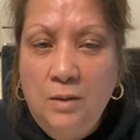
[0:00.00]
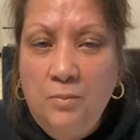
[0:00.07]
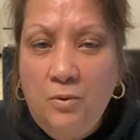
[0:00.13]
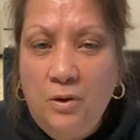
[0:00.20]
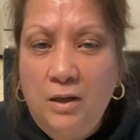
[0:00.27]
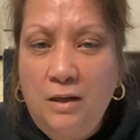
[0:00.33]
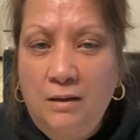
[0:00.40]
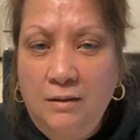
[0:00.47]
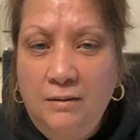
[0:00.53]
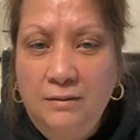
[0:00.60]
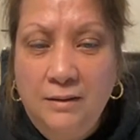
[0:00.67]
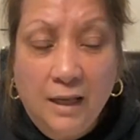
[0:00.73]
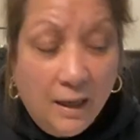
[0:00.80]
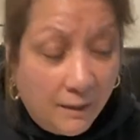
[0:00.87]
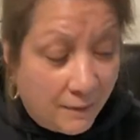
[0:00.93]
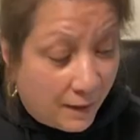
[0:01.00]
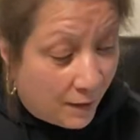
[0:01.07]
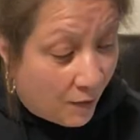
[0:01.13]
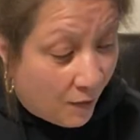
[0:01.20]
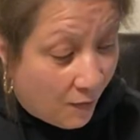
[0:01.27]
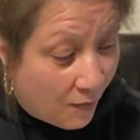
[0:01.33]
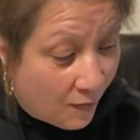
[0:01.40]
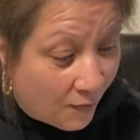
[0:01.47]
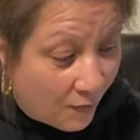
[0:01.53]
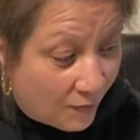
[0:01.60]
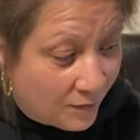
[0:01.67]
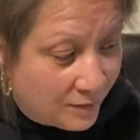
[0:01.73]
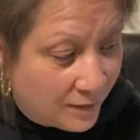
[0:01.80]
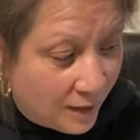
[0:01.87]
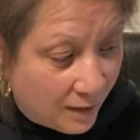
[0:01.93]
pretty. Yeah, they are,
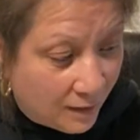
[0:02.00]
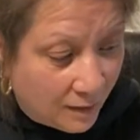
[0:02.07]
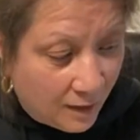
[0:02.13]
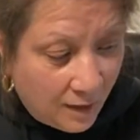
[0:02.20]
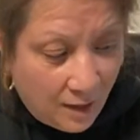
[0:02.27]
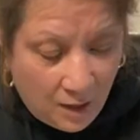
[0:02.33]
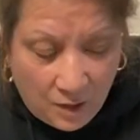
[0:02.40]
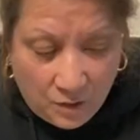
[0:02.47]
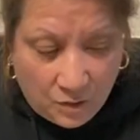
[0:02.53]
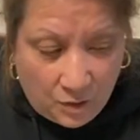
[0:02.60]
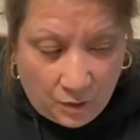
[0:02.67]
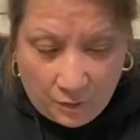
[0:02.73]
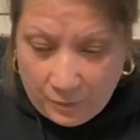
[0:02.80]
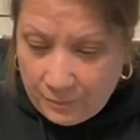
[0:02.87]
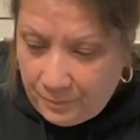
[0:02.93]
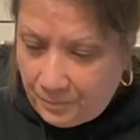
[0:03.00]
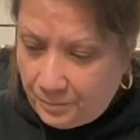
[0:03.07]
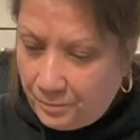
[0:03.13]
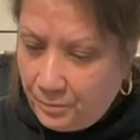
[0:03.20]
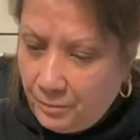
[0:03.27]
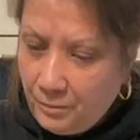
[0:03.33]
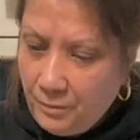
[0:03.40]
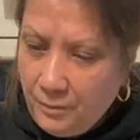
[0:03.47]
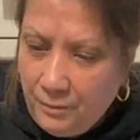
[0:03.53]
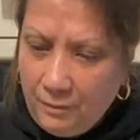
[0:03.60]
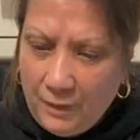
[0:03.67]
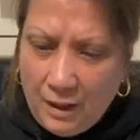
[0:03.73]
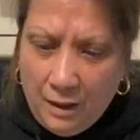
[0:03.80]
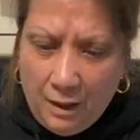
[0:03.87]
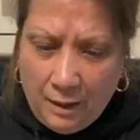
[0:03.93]
aren't they? So
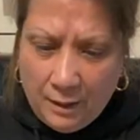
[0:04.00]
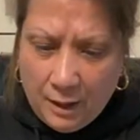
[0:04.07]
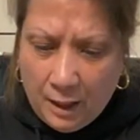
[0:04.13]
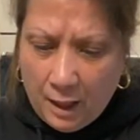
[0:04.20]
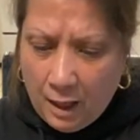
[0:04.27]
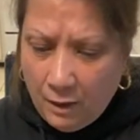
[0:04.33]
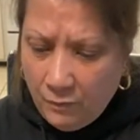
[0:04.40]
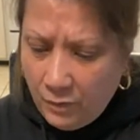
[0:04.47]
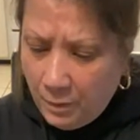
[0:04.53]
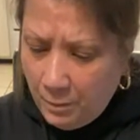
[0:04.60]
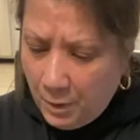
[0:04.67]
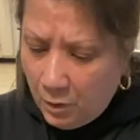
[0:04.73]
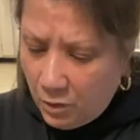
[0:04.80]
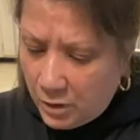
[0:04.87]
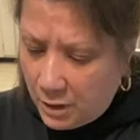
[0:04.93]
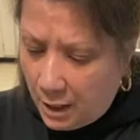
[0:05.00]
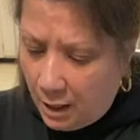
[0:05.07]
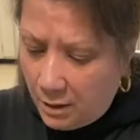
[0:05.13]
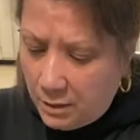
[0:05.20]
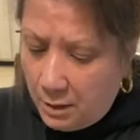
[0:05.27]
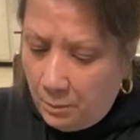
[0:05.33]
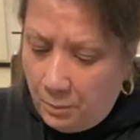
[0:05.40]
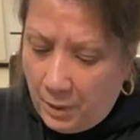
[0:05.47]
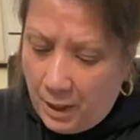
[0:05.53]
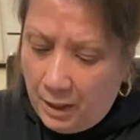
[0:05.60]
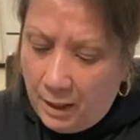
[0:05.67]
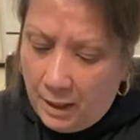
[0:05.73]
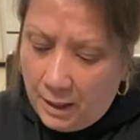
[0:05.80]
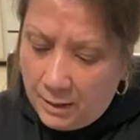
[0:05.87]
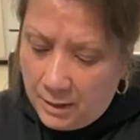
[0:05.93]
they have the mirror tiles in pink,
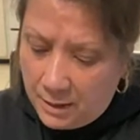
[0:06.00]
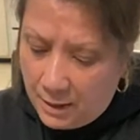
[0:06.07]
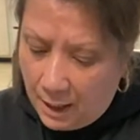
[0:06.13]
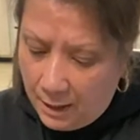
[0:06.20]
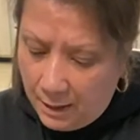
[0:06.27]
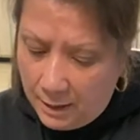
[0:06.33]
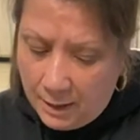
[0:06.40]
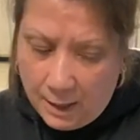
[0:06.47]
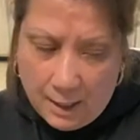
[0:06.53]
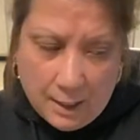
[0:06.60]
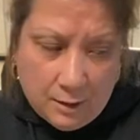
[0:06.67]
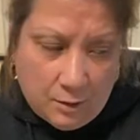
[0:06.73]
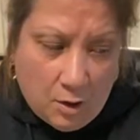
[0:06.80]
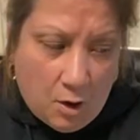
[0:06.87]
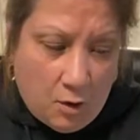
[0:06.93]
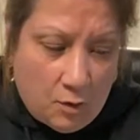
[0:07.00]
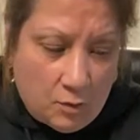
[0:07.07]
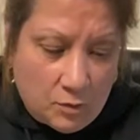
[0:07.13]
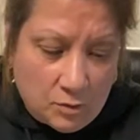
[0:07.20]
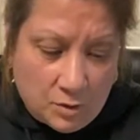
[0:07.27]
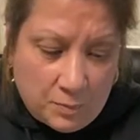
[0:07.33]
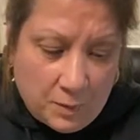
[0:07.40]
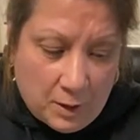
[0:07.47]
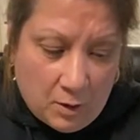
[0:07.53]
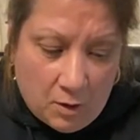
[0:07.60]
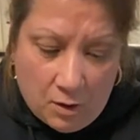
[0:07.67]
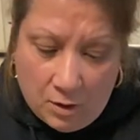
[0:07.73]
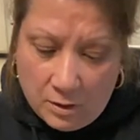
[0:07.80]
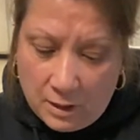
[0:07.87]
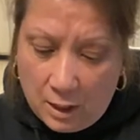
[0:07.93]
and I decided to get those
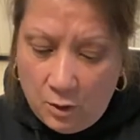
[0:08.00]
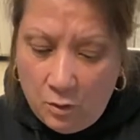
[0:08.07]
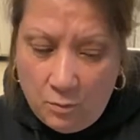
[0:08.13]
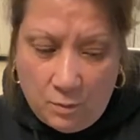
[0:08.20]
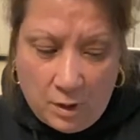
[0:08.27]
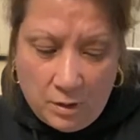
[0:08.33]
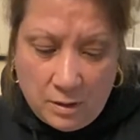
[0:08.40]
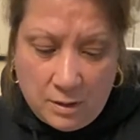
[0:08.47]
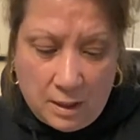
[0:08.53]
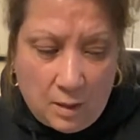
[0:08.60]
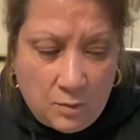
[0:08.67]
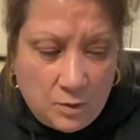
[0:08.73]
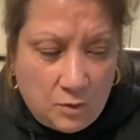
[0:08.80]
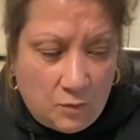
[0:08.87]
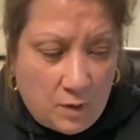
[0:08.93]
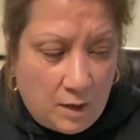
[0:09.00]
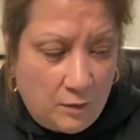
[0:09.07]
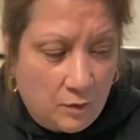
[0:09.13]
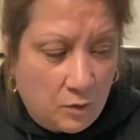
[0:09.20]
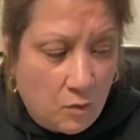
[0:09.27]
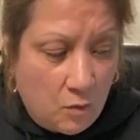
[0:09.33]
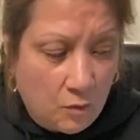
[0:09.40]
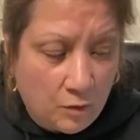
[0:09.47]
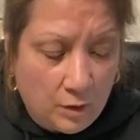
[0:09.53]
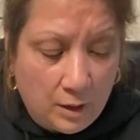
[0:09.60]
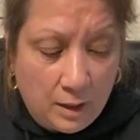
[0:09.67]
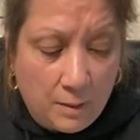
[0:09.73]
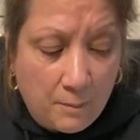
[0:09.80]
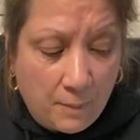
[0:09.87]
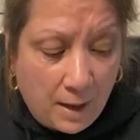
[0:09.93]
because I knew Mother's Day was around the corner, and
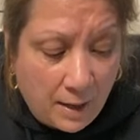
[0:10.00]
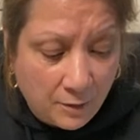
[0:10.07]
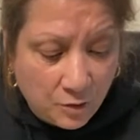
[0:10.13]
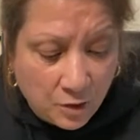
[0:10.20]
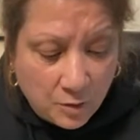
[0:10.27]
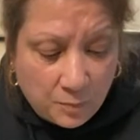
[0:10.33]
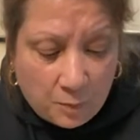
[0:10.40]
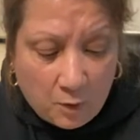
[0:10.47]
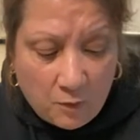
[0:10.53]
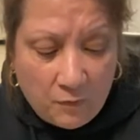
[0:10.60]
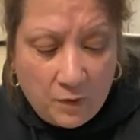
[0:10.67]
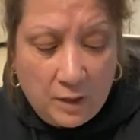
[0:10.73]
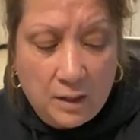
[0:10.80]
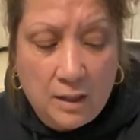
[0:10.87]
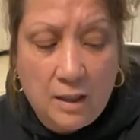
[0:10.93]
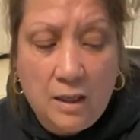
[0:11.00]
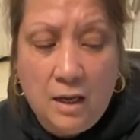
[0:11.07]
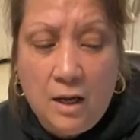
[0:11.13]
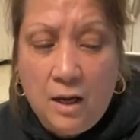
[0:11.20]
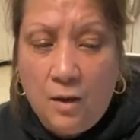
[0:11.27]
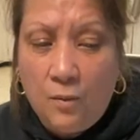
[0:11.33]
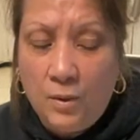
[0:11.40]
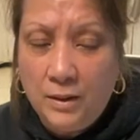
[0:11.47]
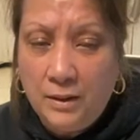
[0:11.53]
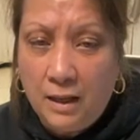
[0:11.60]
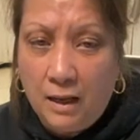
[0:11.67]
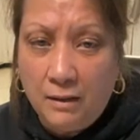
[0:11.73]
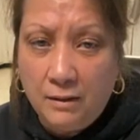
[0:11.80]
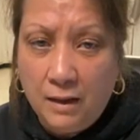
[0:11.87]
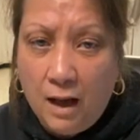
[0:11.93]
it matches perfectly with
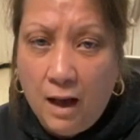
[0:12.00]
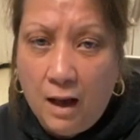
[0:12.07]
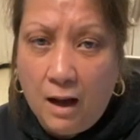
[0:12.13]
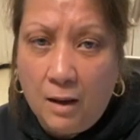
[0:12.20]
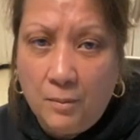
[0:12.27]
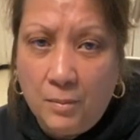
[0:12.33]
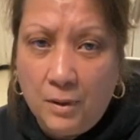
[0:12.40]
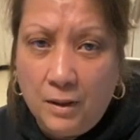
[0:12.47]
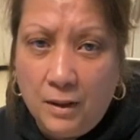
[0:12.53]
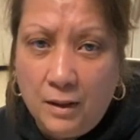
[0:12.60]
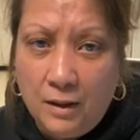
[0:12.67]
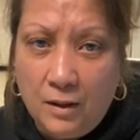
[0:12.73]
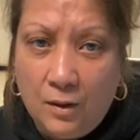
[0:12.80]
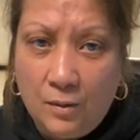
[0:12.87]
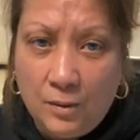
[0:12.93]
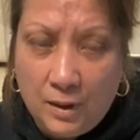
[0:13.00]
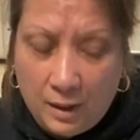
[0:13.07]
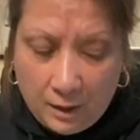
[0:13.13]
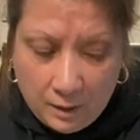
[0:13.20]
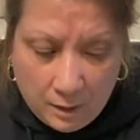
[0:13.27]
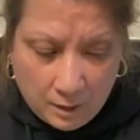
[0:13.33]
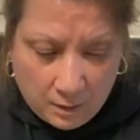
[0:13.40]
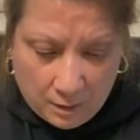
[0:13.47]
that knob. Okay.